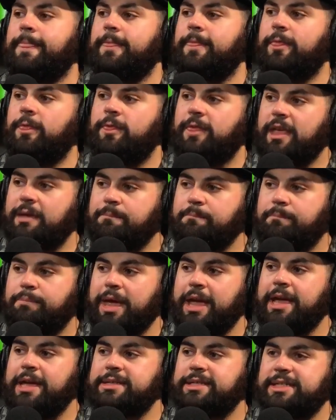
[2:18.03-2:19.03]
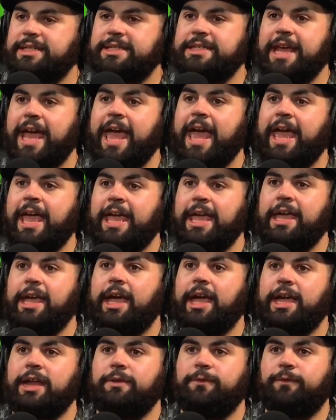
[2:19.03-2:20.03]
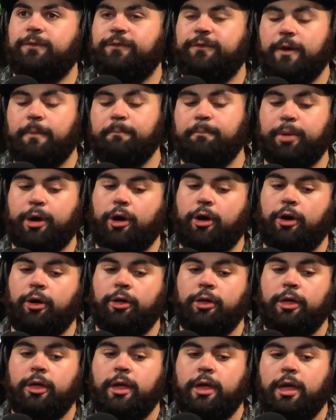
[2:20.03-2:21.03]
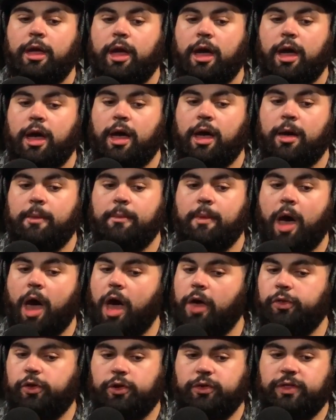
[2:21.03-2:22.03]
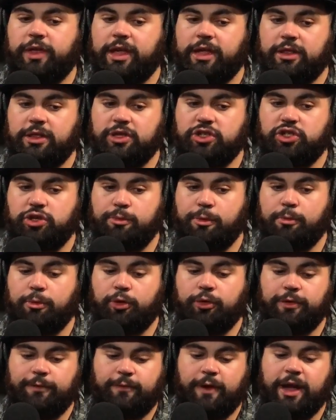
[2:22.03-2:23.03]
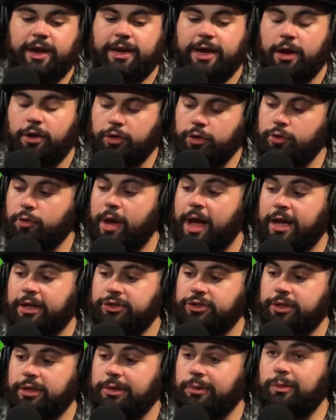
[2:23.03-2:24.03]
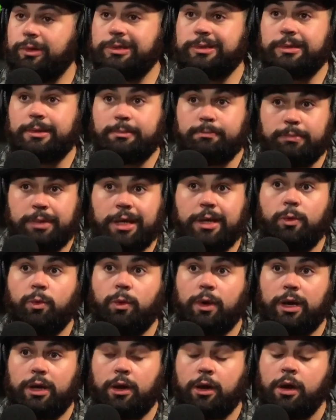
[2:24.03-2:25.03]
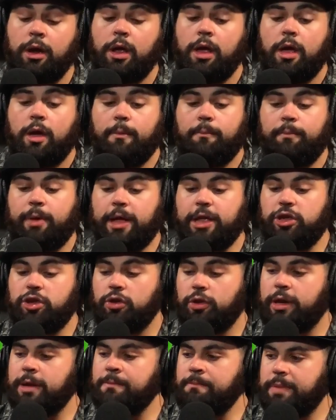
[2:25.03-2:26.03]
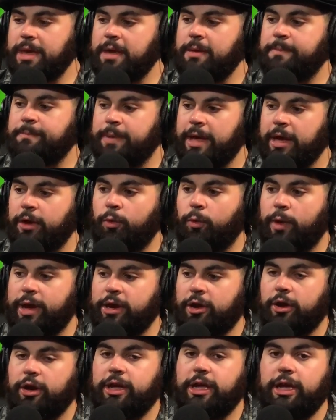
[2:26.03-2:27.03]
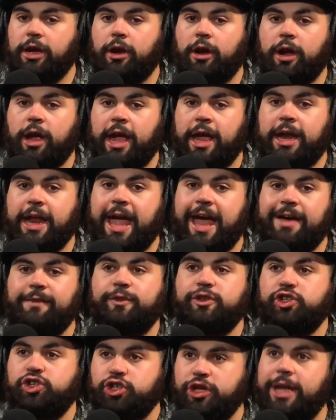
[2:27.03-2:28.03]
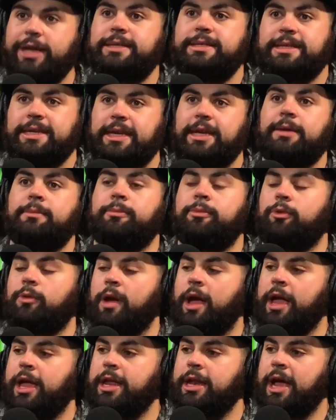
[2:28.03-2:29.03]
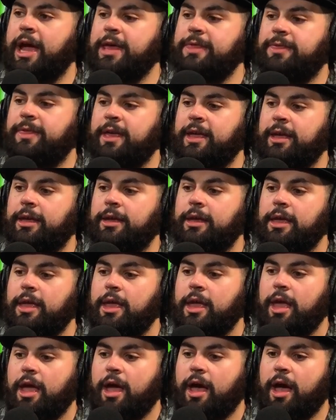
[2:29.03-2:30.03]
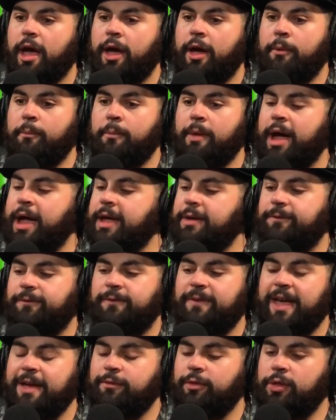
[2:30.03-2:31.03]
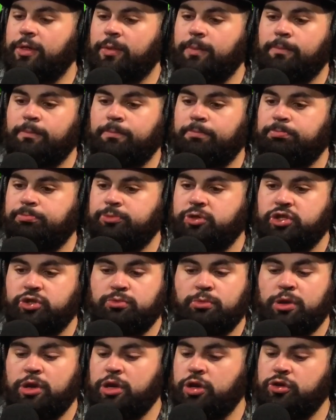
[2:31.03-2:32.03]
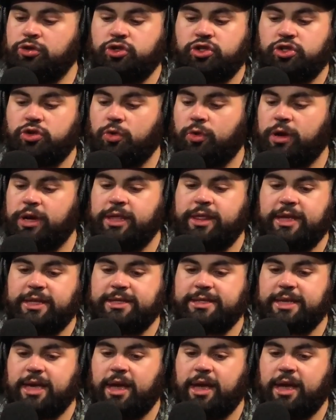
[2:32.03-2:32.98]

the biggest day in football, other than the Super Bowl, to find out who actually was the big winner. But you can be a big winner here and have a shit team, right? I think my favorite news story that's